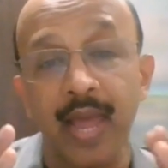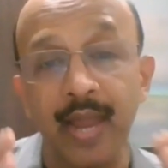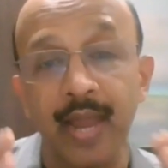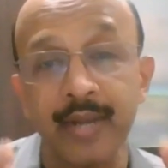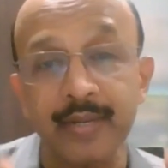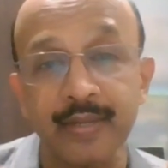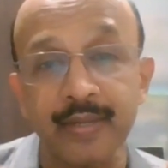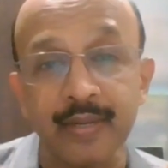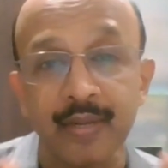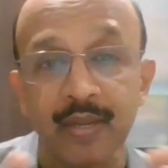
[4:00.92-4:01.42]

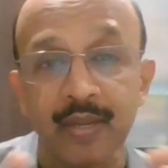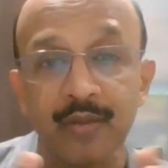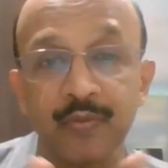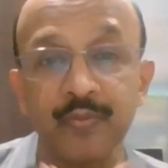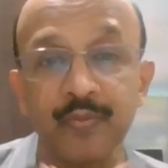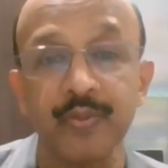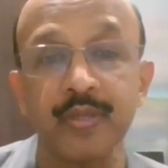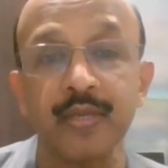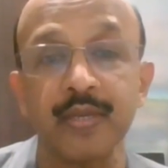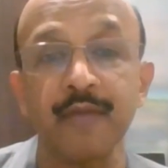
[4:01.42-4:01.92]
And
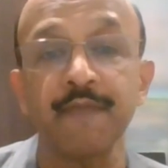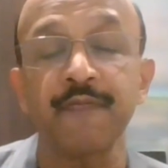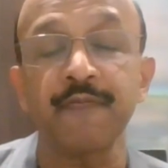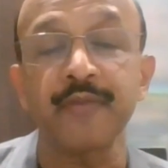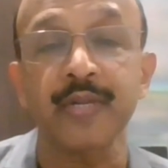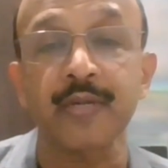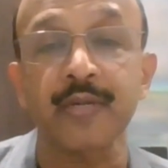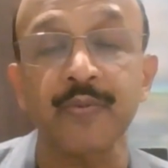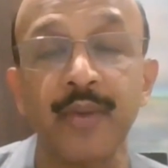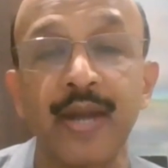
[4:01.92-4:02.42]
if
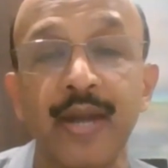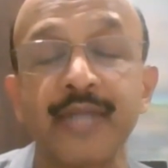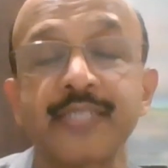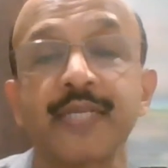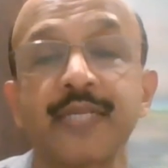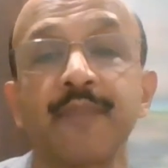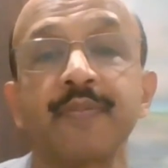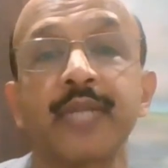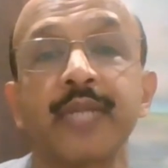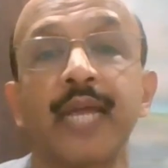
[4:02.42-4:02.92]
required,
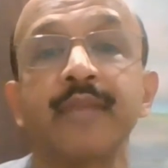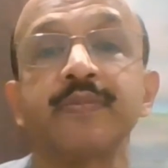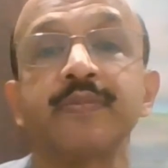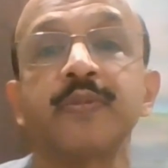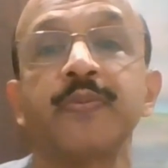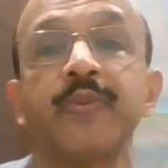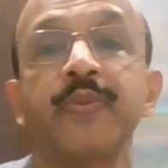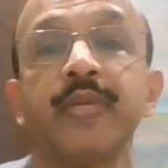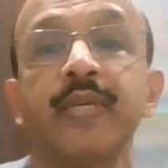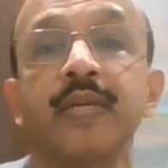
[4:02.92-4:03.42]

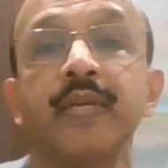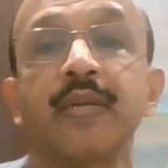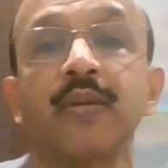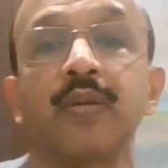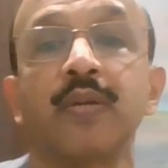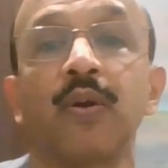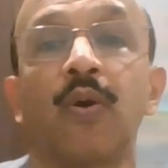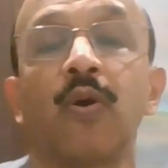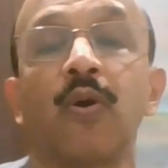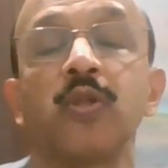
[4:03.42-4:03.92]
sometimes we
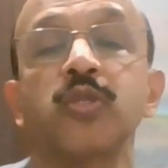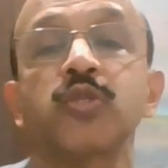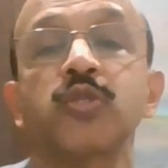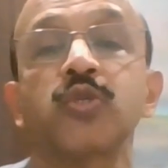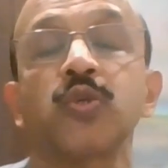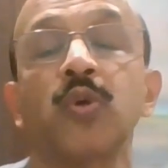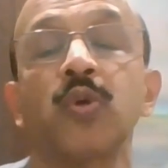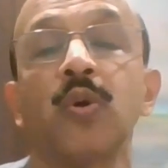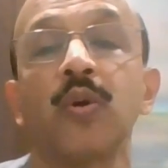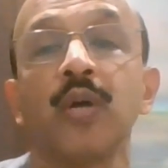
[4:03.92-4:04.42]

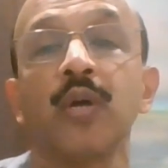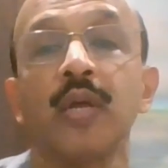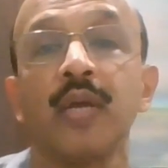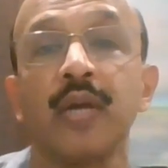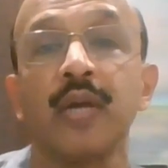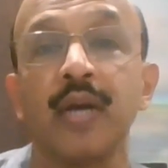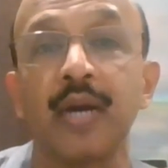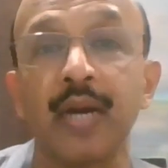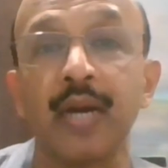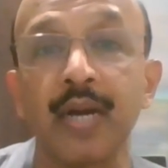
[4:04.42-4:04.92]
also
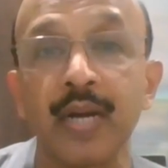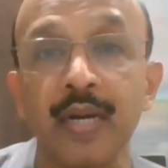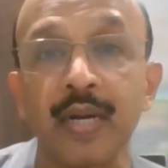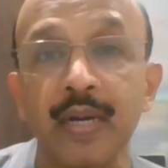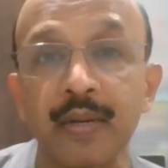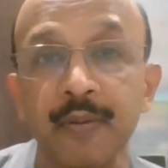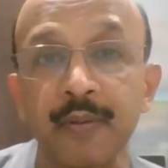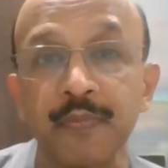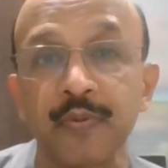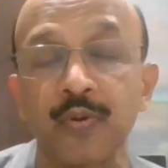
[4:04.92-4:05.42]

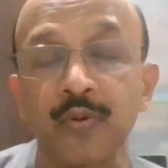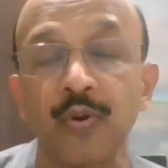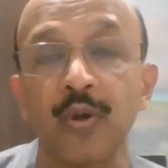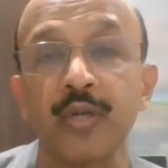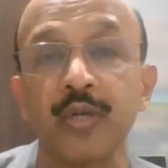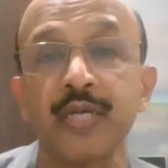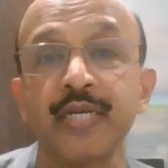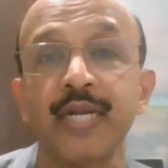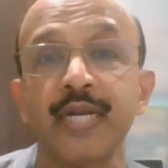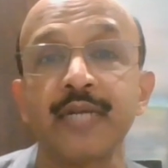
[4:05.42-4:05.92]

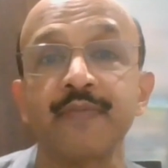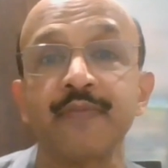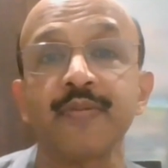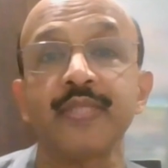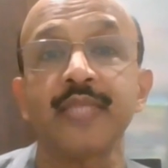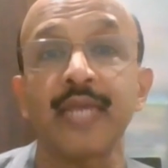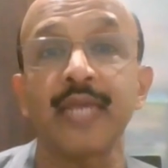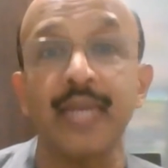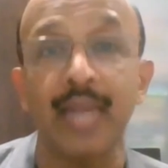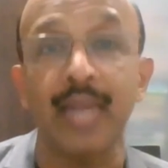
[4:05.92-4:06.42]
coordinate
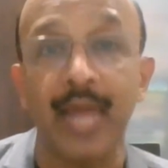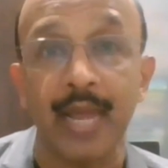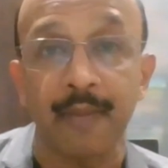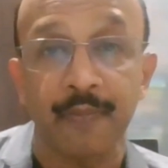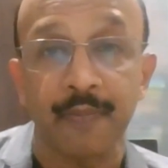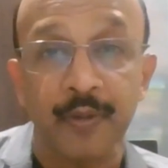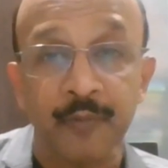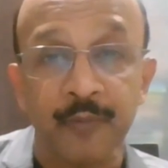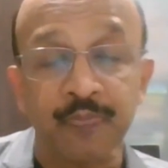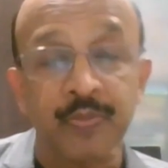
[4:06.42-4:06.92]
with the
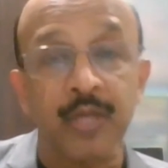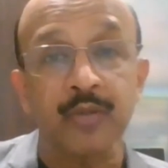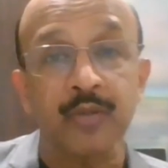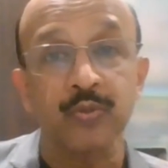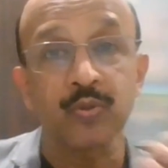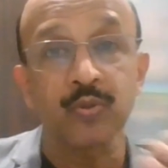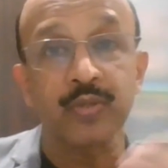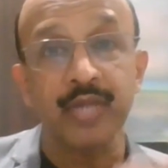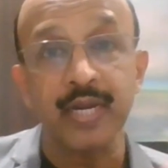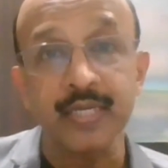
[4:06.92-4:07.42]
lab
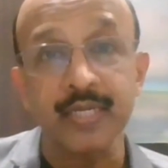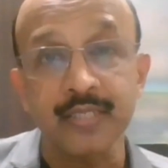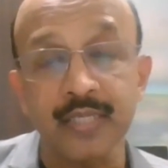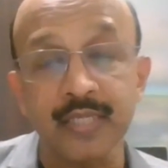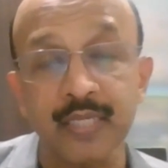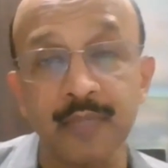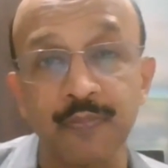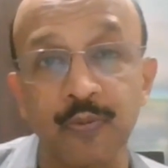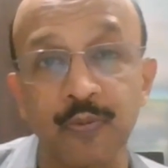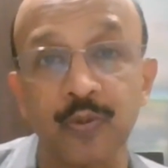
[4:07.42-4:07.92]
to get
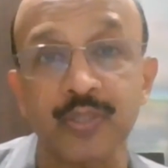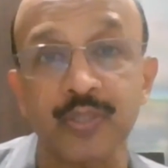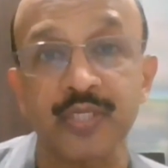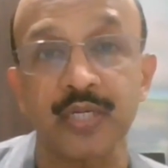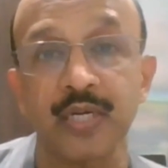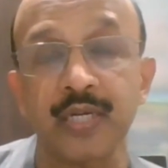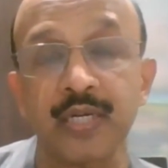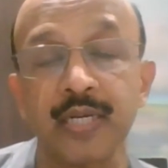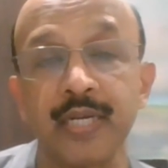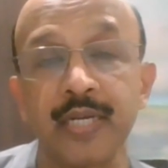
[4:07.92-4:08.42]
the reports
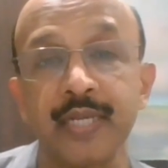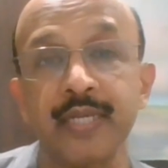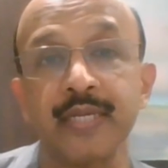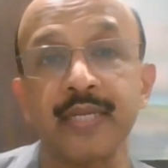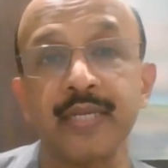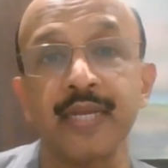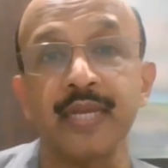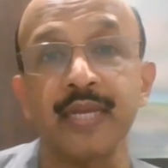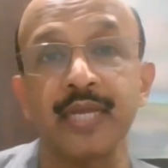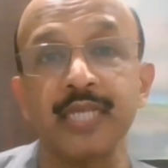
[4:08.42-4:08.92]

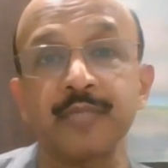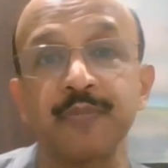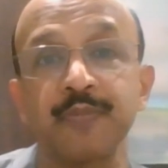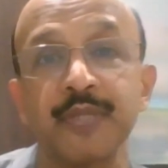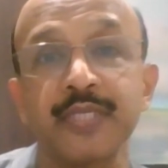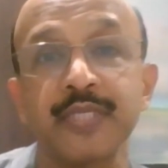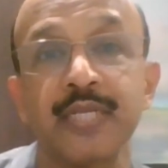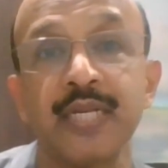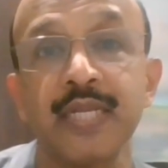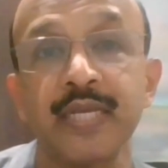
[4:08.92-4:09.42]
early,
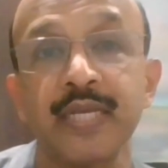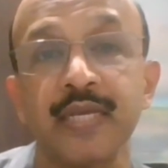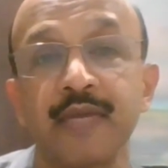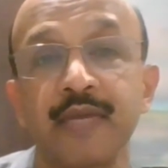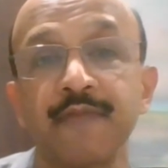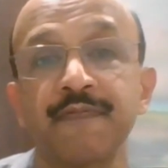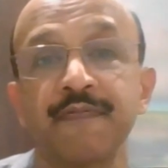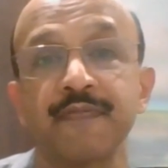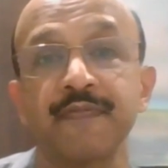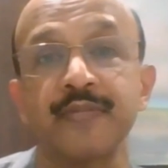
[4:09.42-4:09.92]
especially
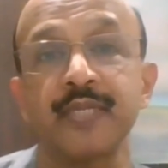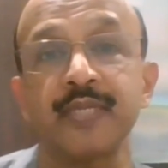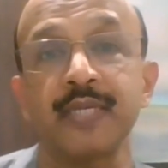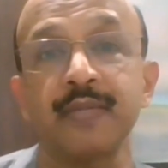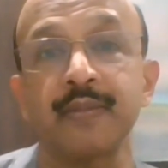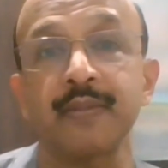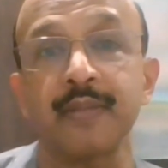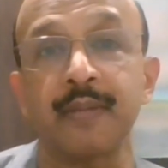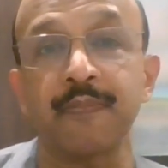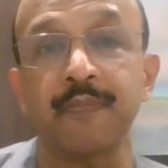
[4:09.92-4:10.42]
if
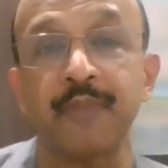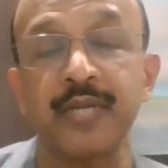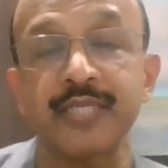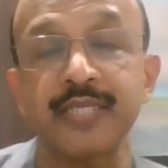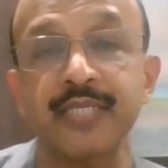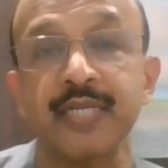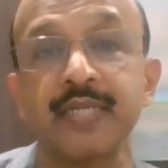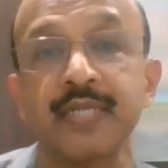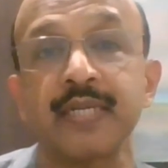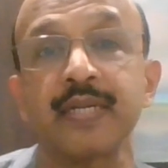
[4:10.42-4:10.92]
the
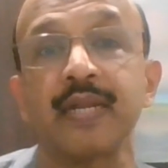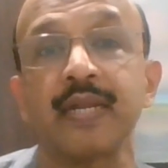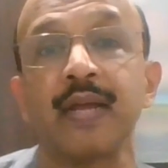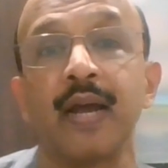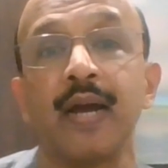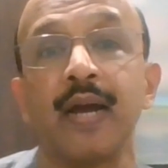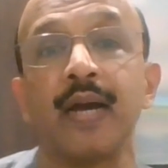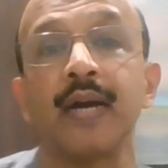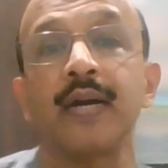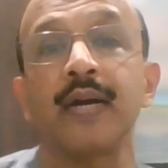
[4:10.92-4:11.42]
patient
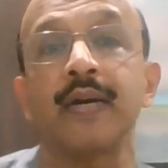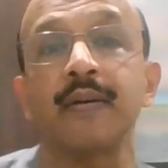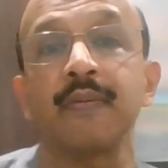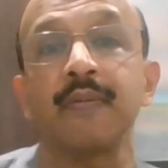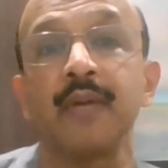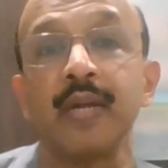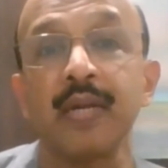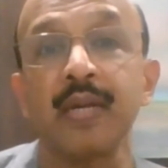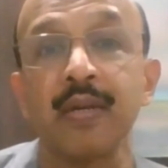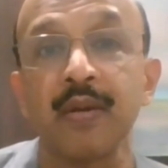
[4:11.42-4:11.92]

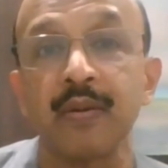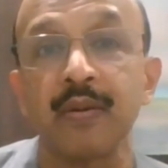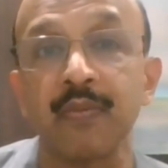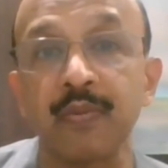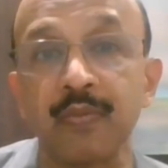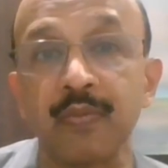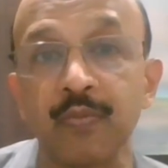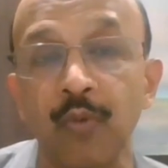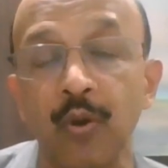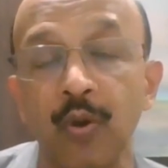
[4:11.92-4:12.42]

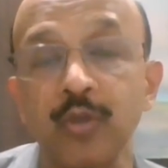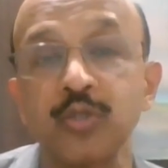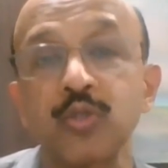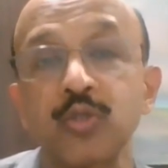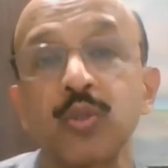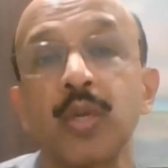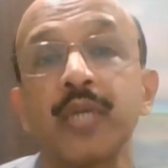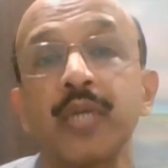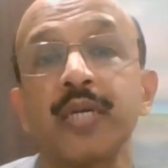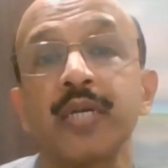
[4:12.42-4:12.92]
wants
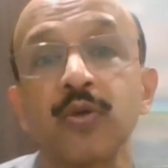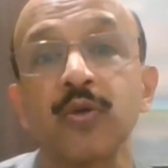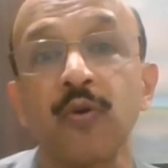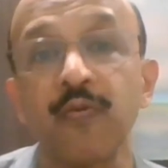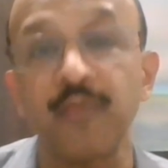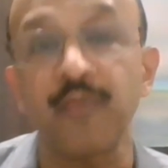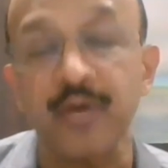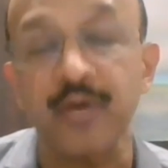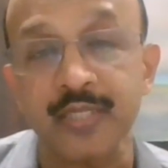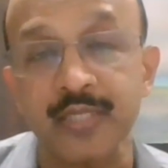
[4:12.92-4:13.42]
to
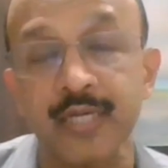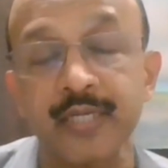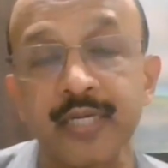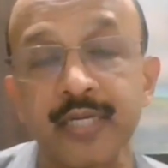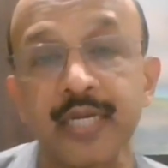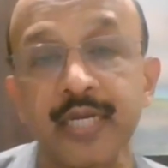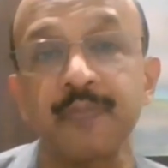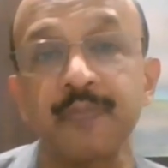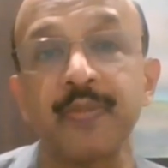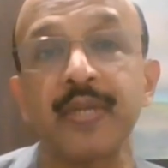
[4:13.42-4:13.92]
undergo further
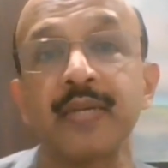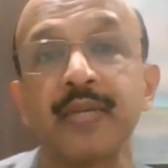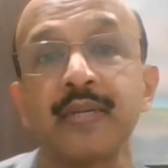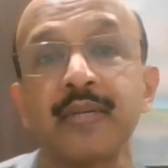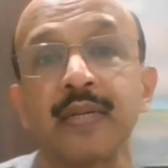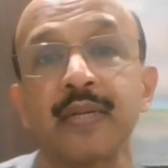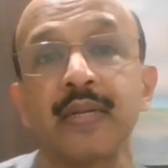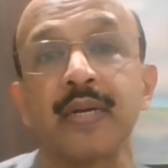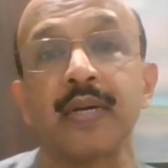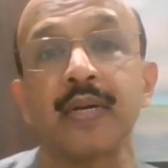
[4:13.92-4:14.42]

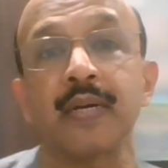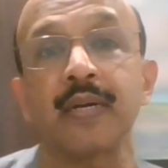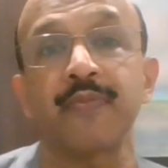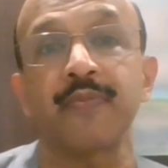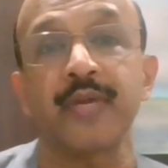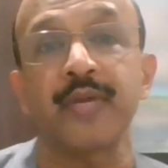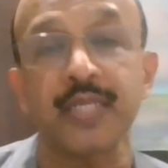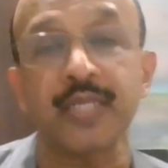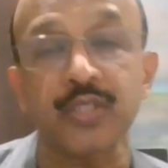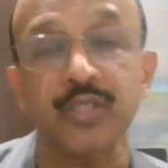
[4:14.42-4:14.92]
treatment
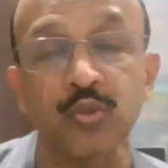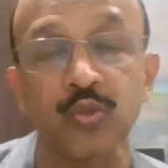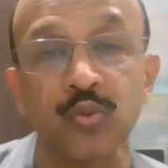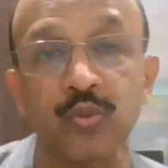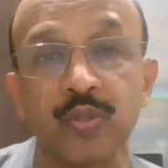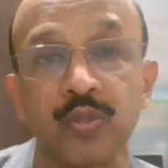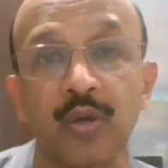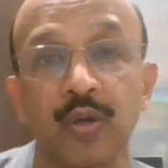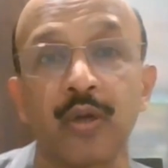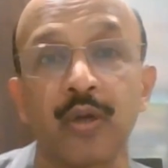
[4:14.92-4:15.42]
very
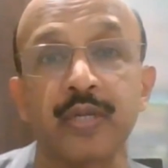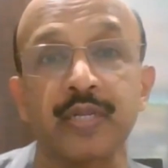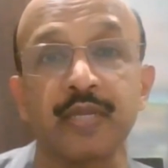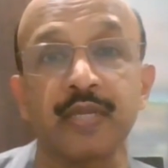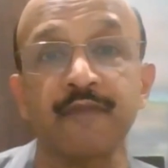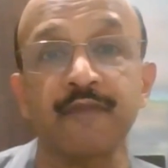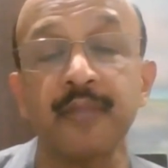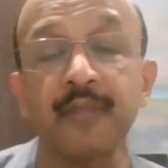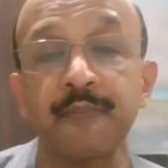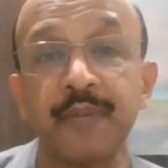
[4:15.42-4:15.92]
soon, or
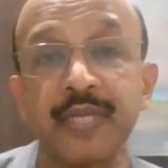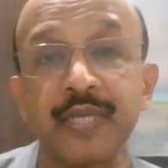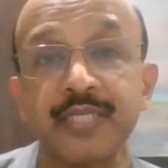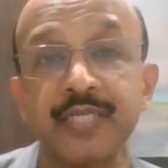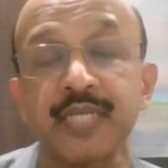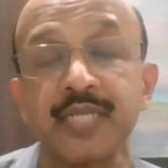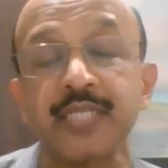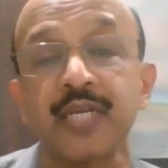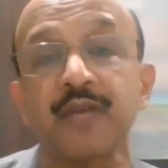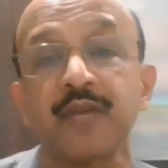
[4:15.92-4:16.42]
if the
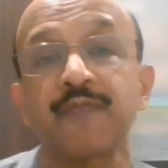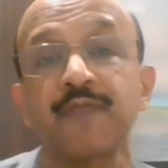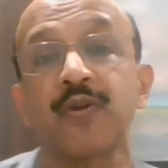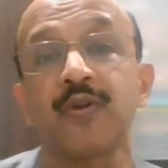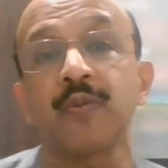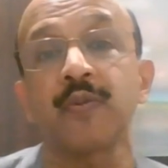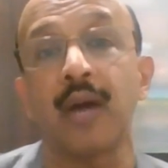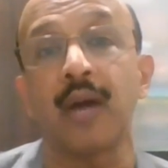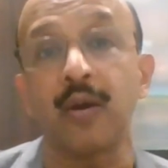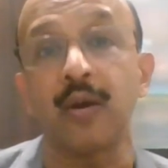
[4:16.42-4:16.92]
patients are
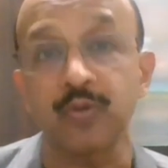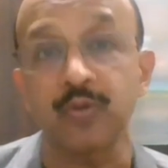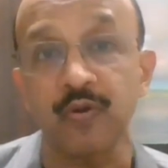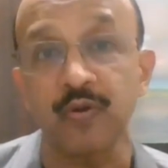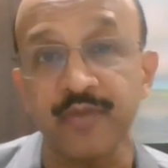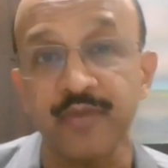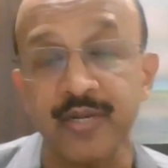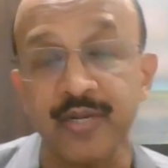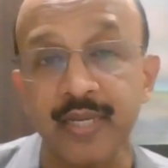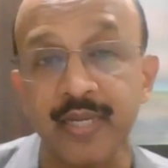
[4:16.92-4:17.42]
from out
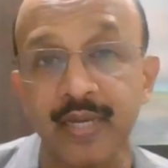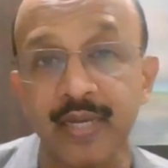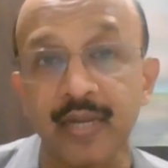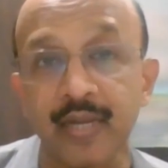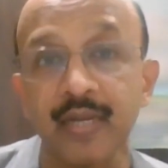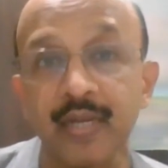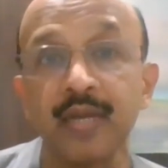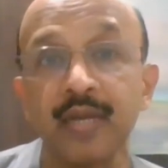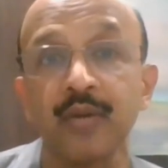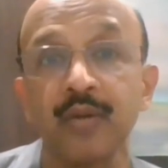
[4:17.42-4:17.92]
of
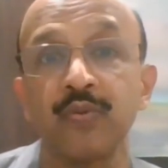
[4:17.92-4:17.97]
India,